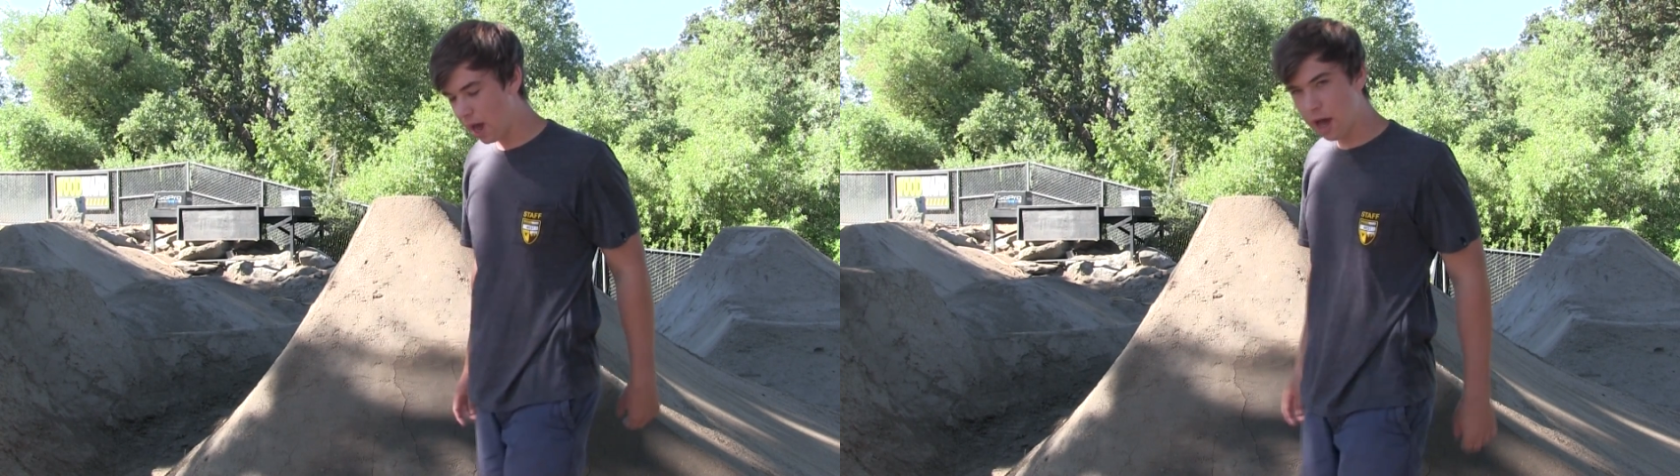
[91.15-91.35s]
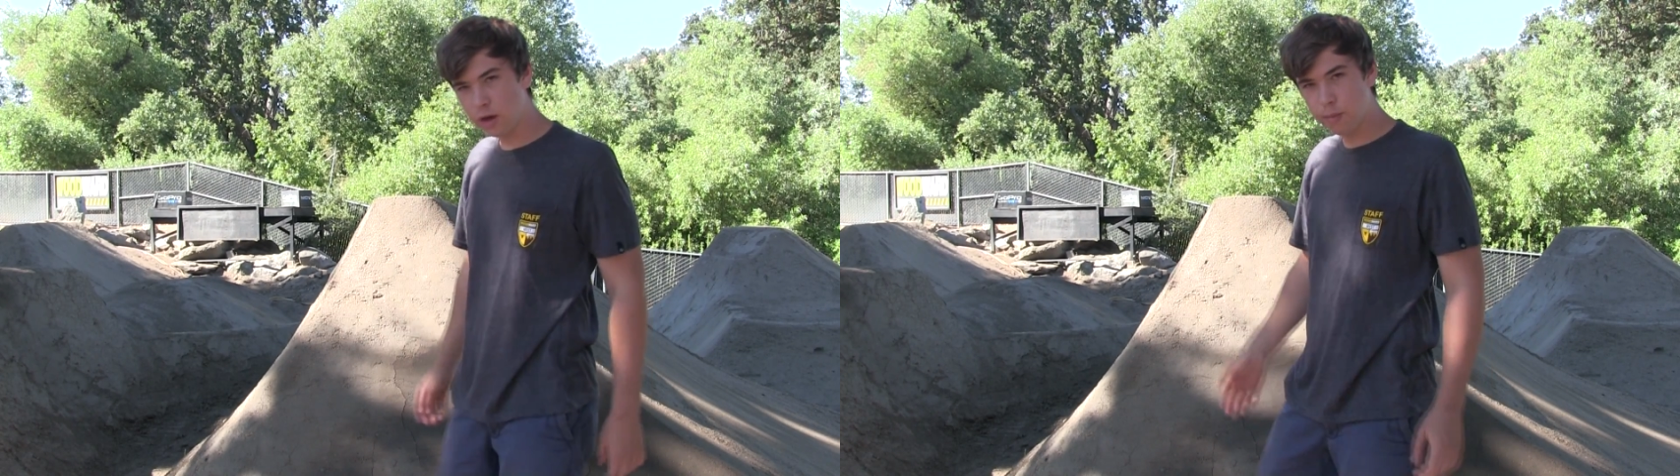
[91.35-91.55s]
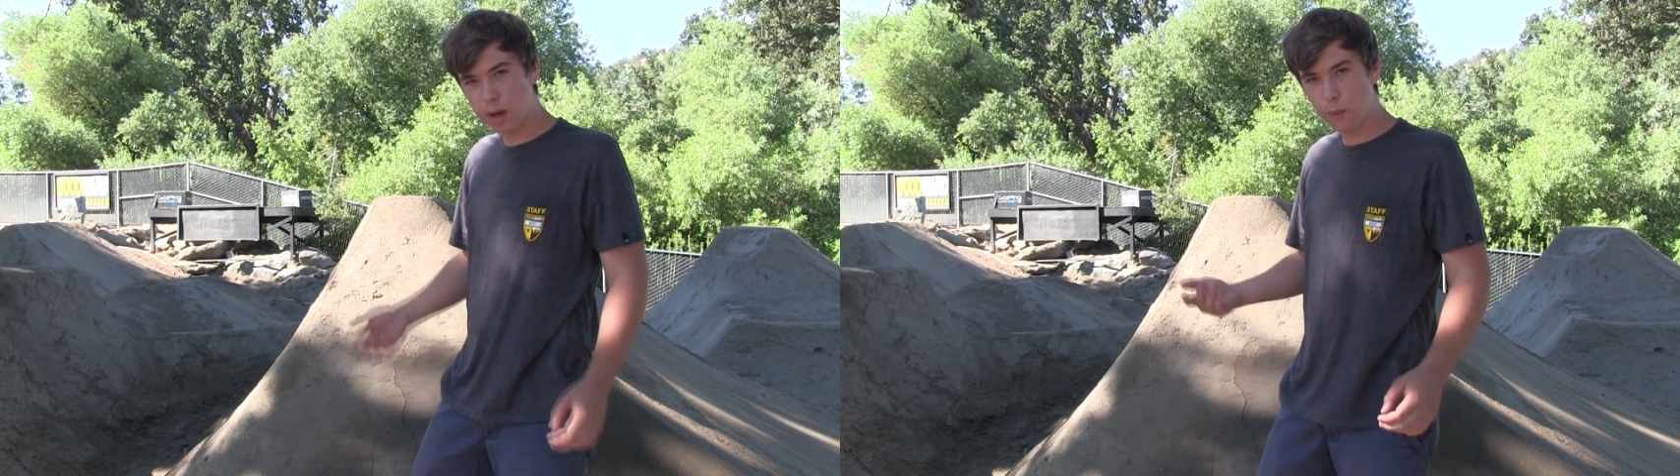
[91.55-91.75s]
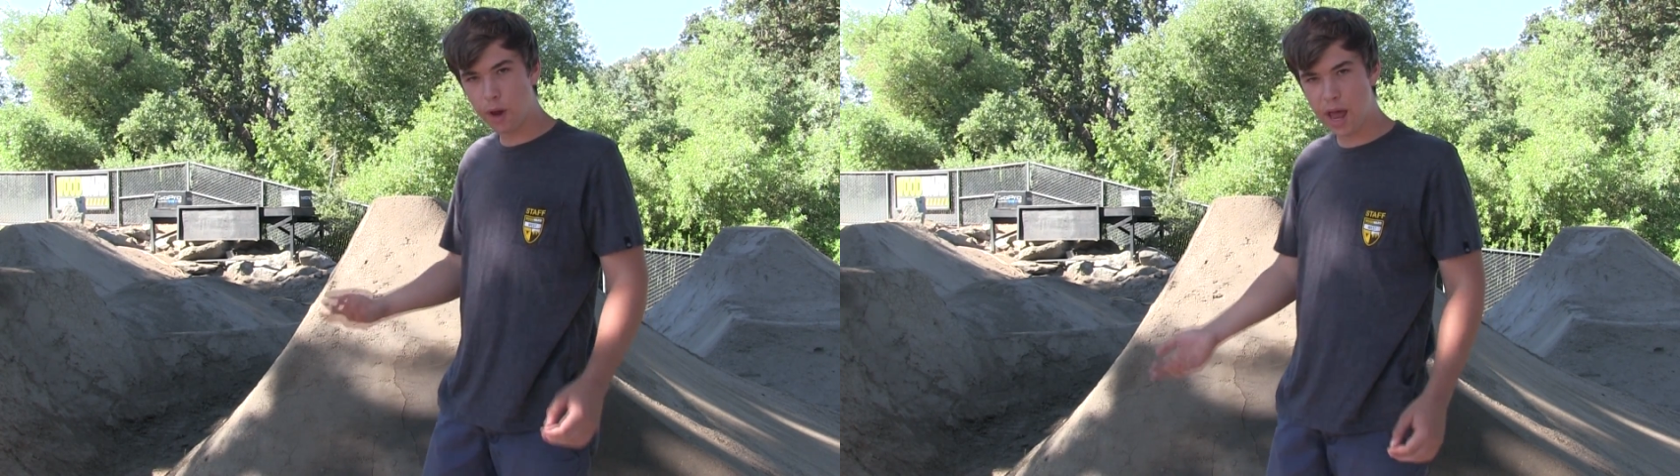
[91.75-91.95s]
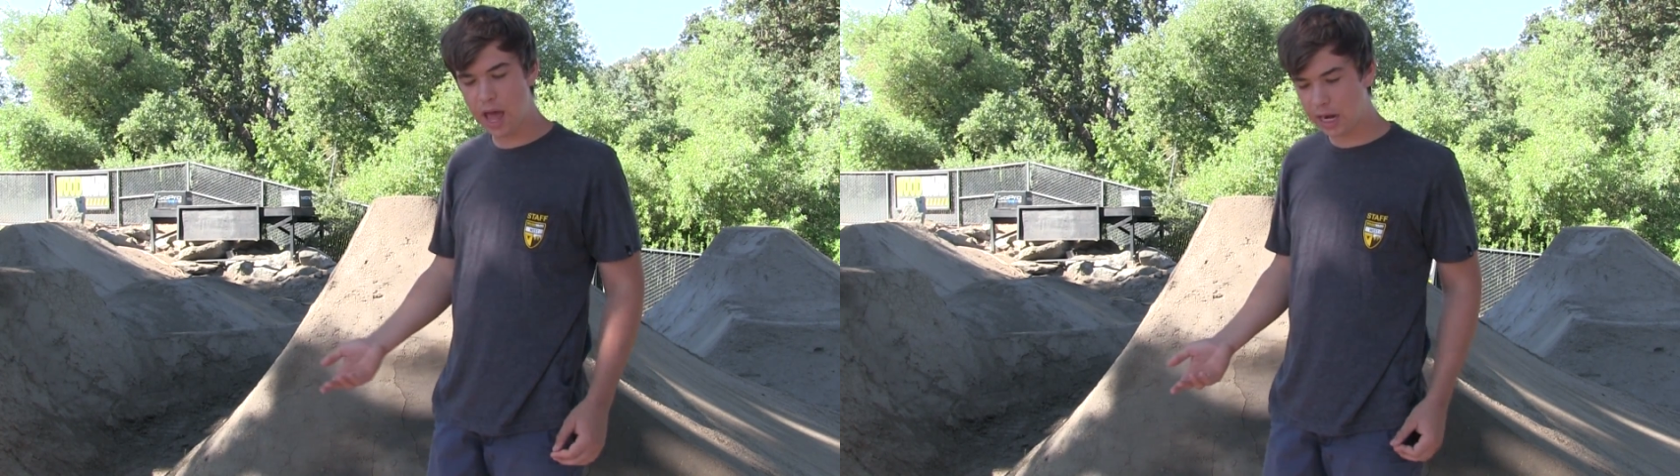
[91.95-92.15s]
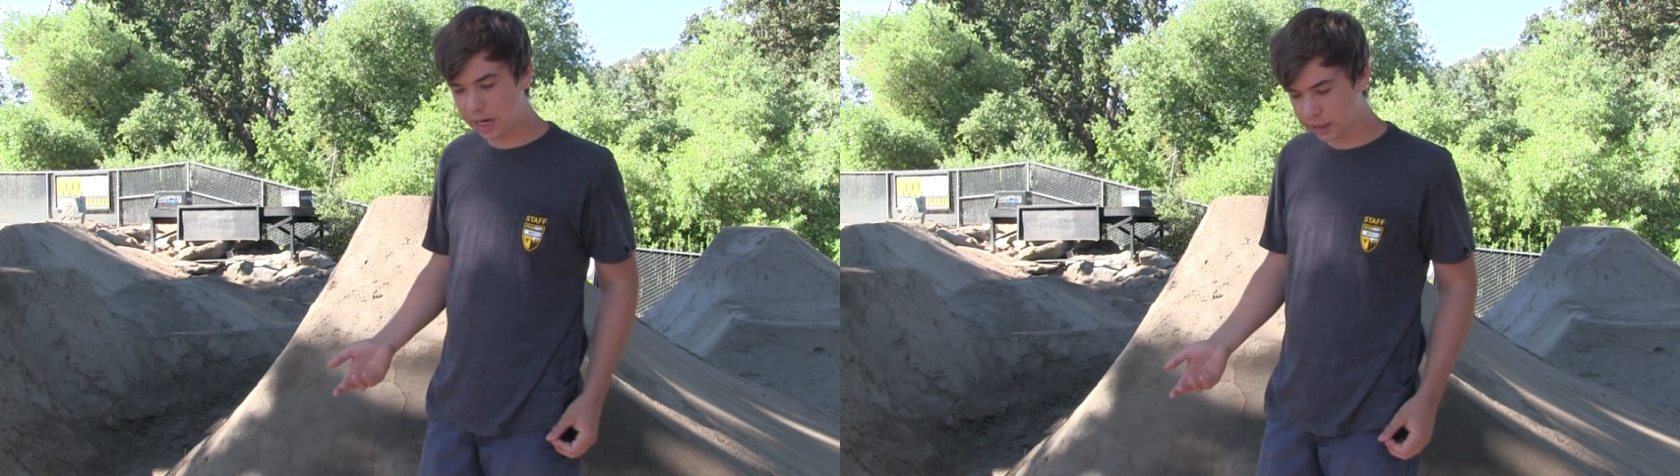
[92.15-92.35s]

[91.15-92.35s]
I do my one-handed